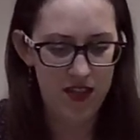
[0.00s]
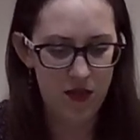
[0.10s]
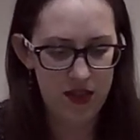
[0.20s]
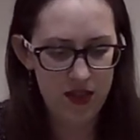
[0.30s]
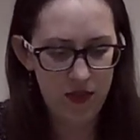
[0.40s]
So
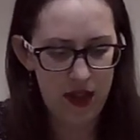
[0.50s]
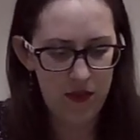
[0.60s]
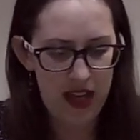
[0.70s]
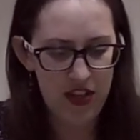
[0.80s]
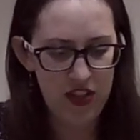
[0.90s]
I just want to
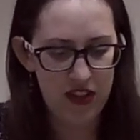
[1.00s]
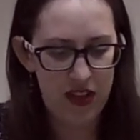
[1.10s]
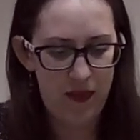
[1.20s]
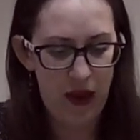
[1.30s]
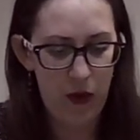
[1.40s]
make sure that
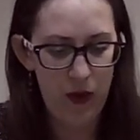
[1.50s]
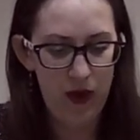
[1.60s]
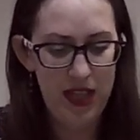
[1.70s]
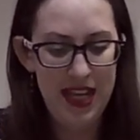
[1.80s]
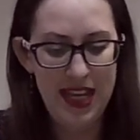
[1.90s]
my hole